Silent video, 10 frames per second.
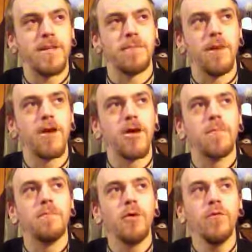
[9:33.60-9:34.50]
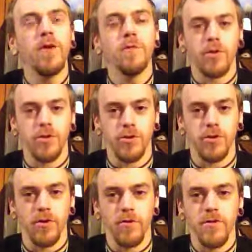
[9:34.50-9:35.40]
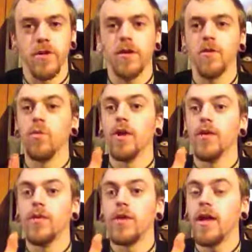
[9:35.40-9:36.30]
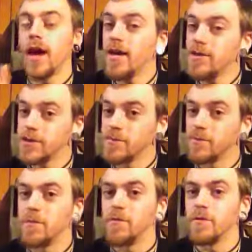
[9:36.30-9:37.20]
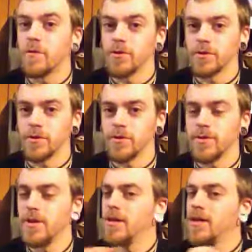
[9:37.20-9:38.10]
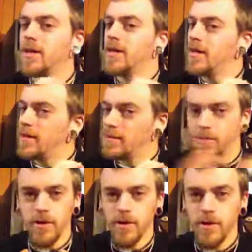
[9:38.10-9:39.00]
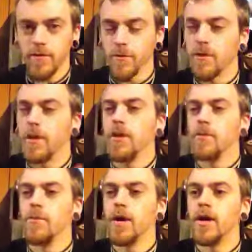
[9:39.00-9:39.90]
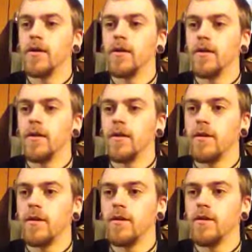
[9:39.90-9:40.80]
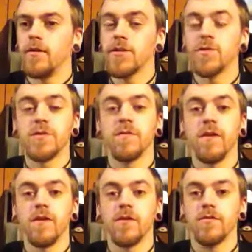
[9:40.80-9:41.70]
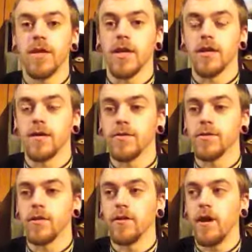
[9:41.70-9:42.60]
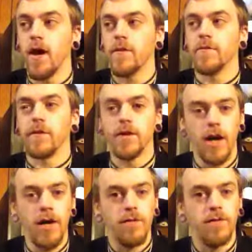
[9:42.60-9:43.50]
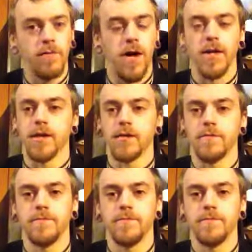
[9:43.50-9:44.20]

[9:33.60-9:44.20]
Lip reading: movie martial arts with Asian movie martial arts. They're very different. But this one's very entertaining. There's a lot of gunfighting,